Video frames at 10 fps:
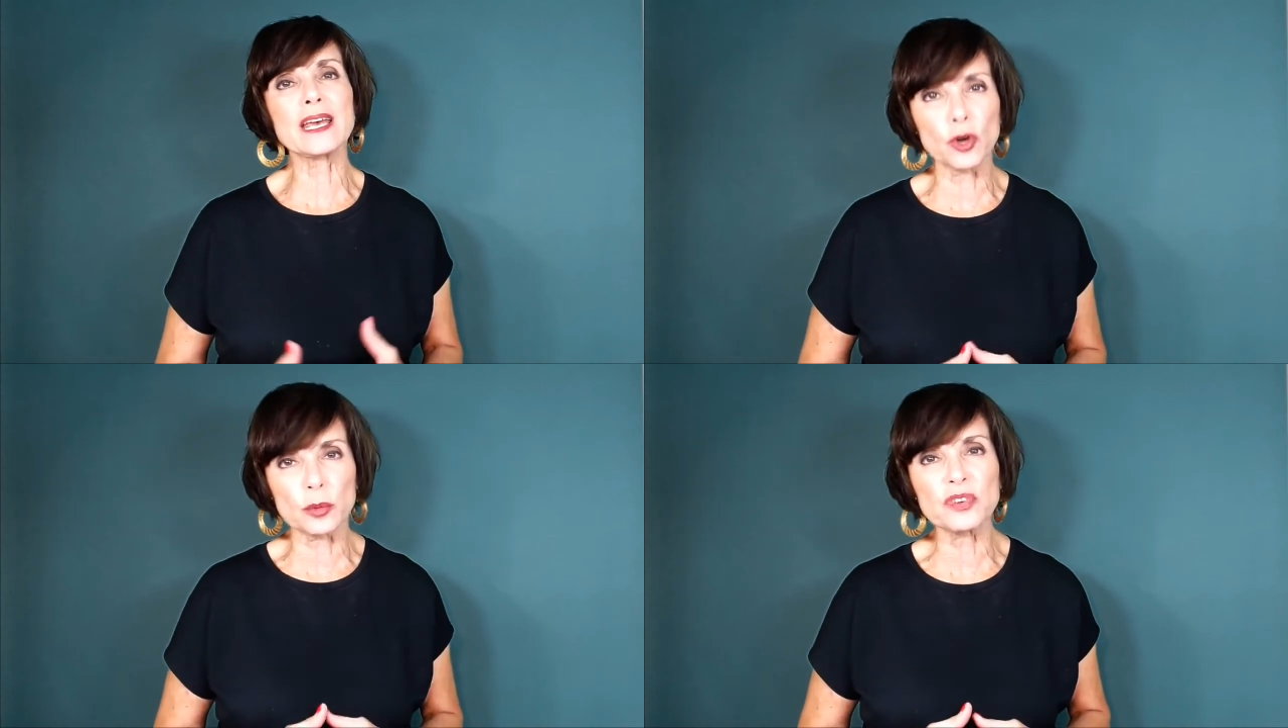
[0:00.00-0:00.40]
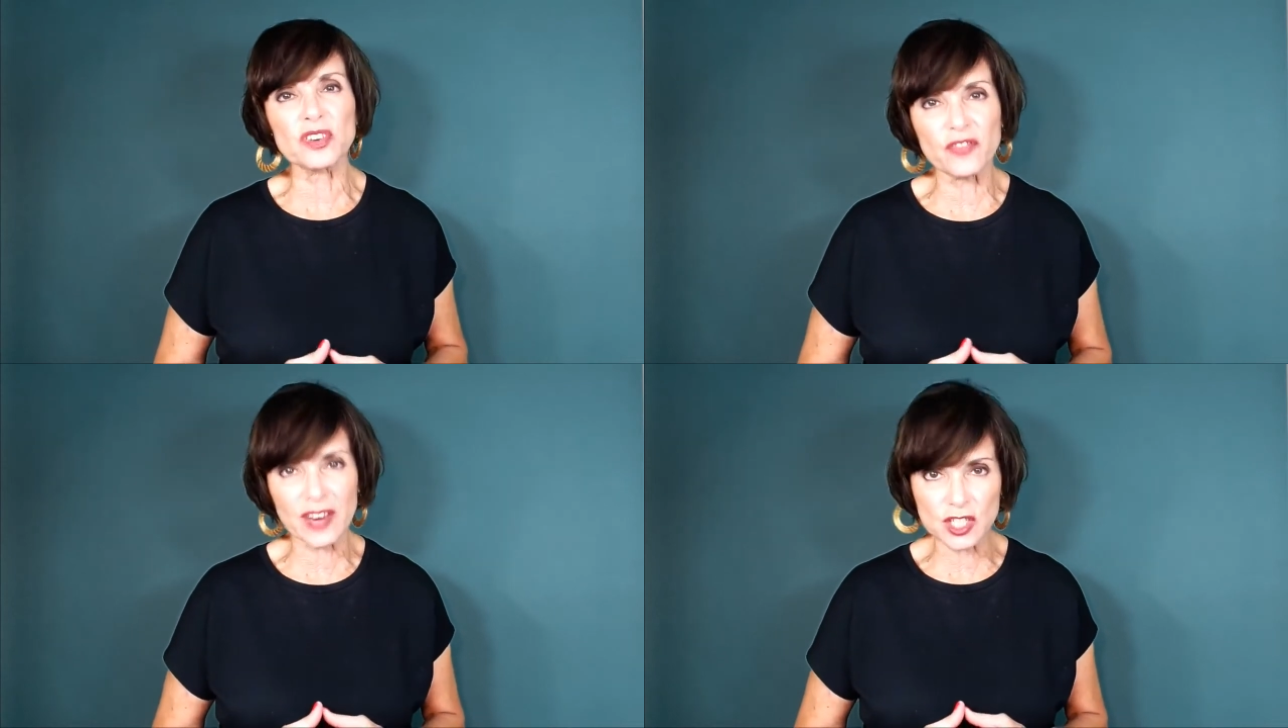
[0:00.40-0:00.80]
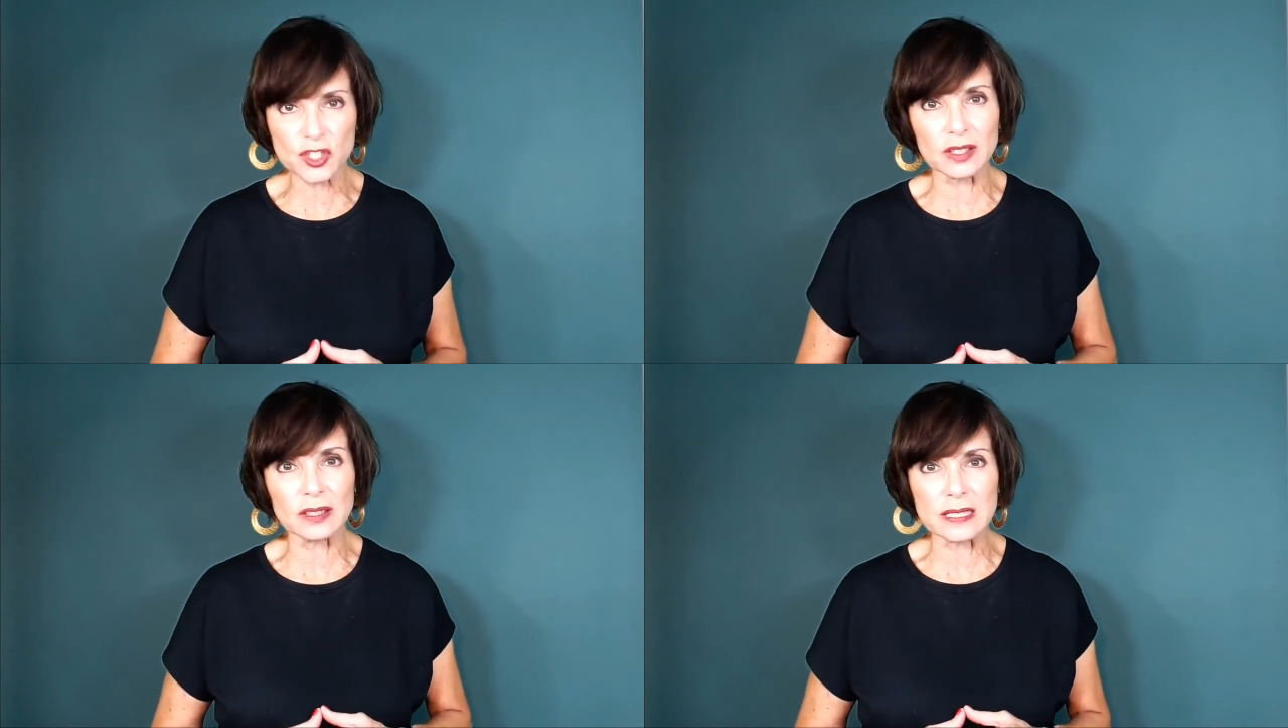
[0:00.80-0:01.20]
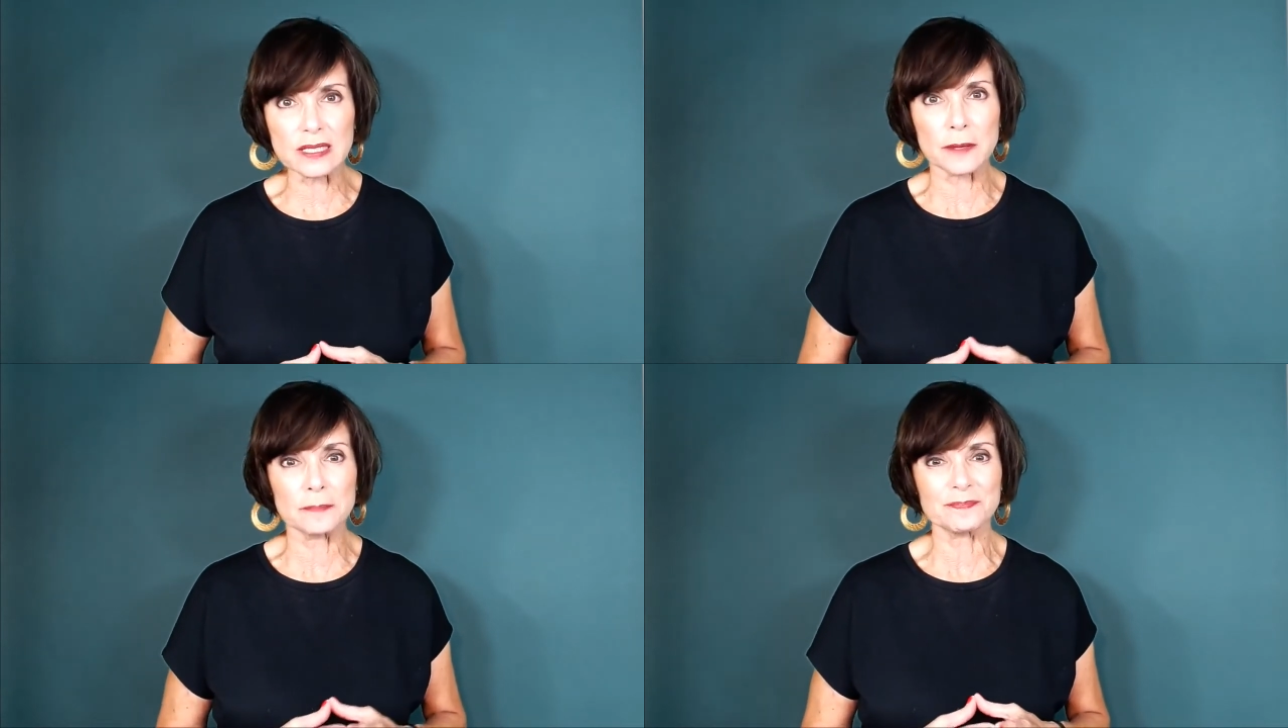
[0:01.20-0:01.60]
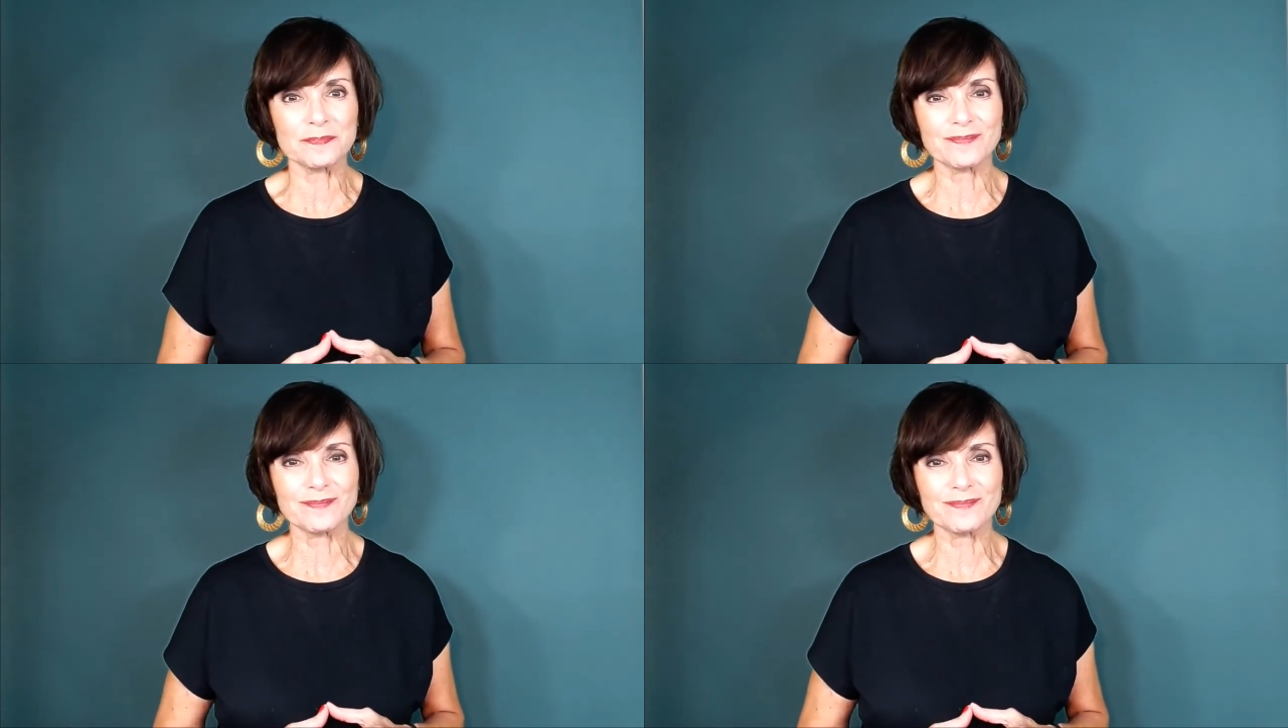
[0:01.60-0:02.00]
your professionalism.
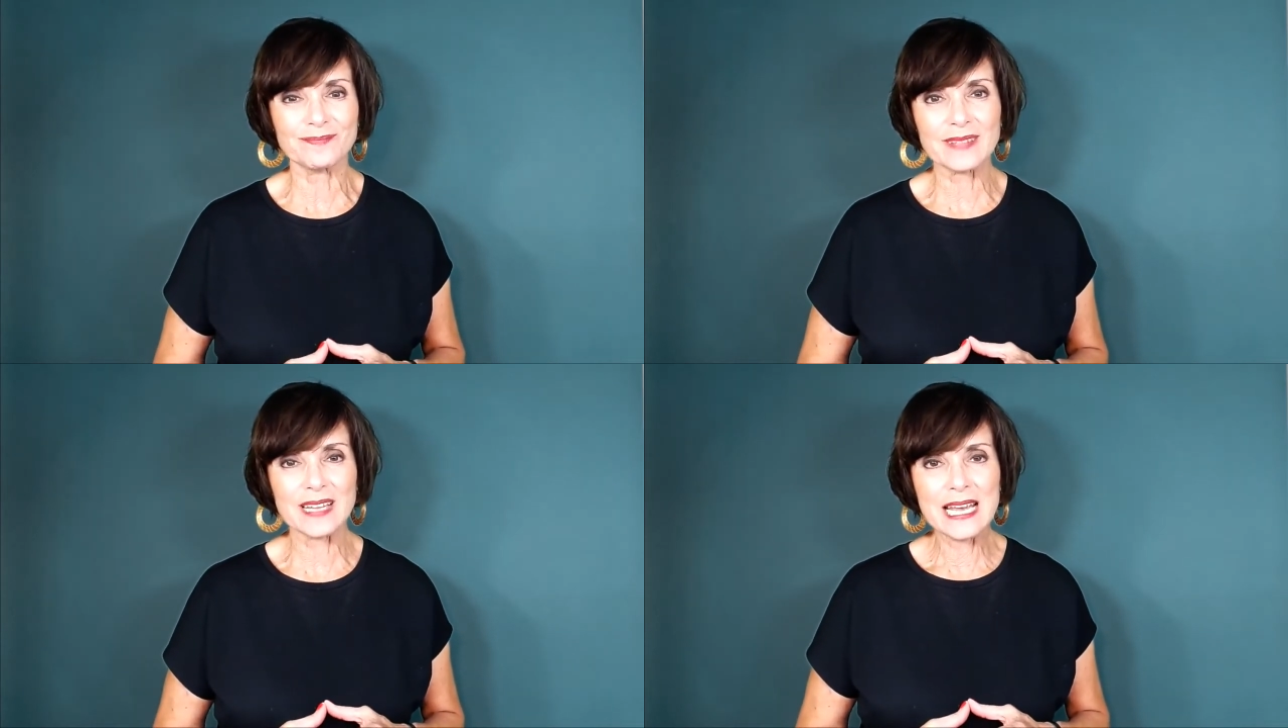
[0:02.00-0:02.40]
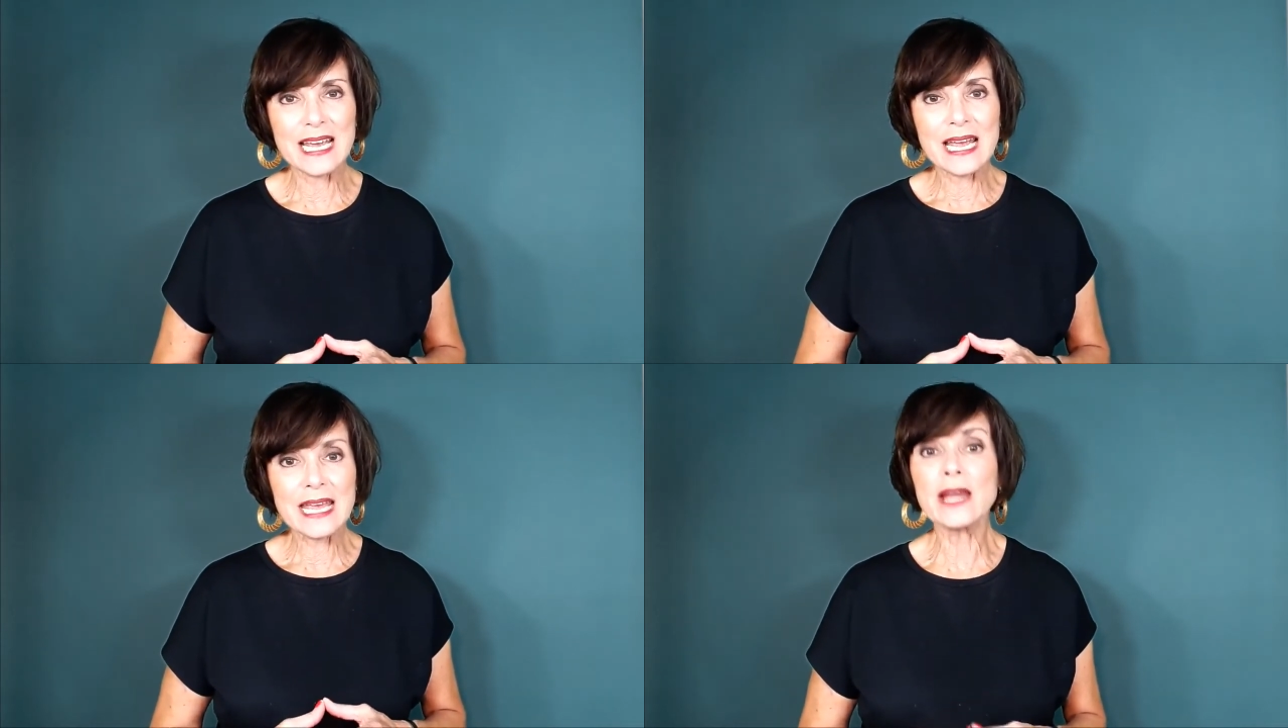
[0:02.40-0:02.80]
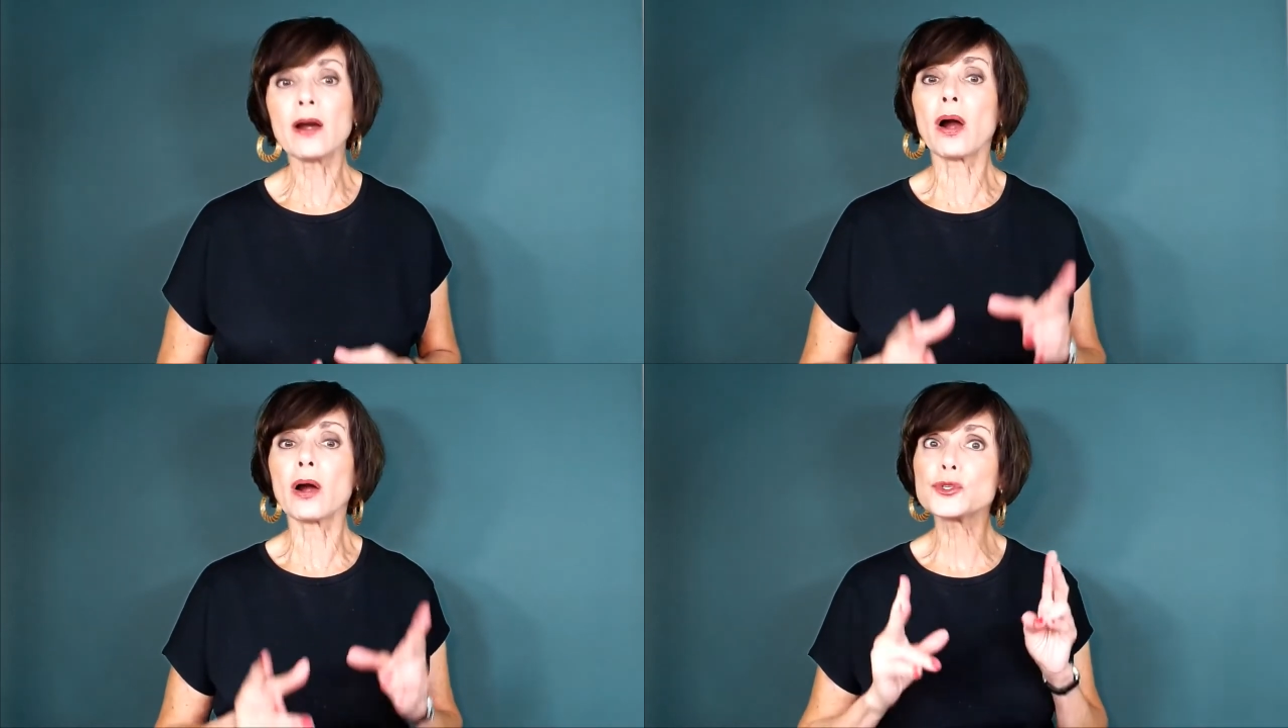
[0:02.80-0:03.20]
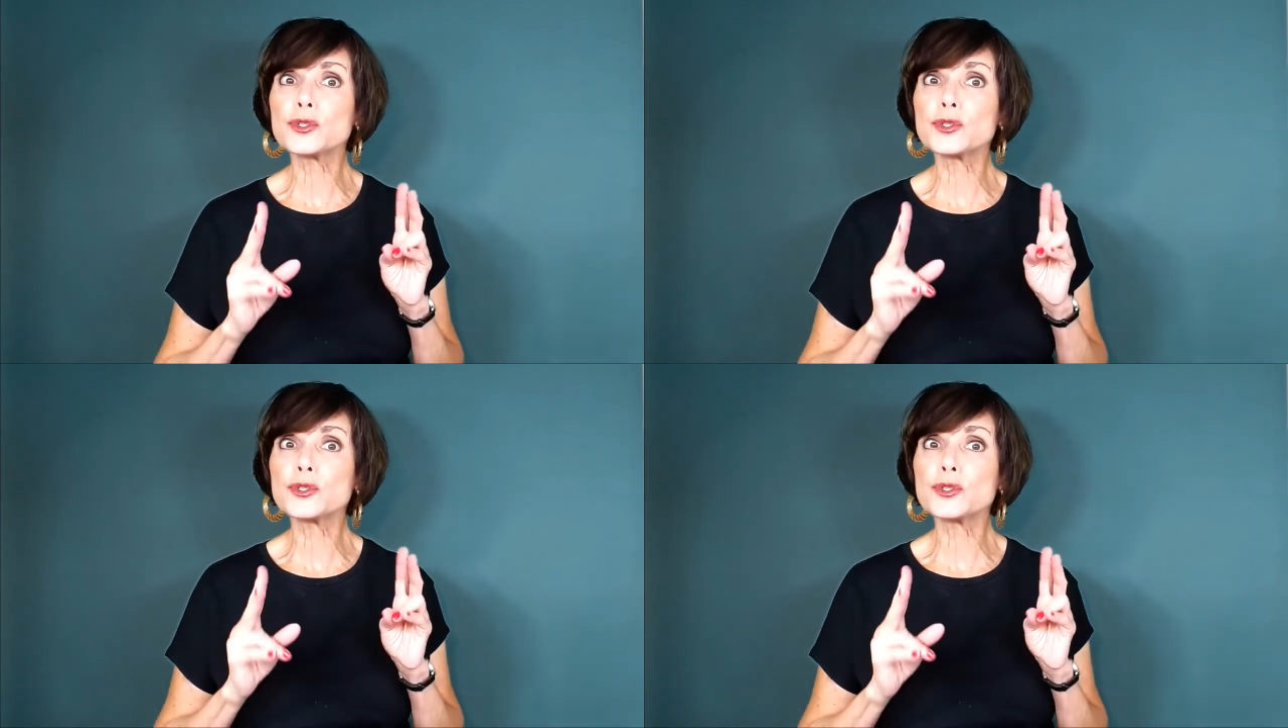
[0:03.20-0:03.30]
Here are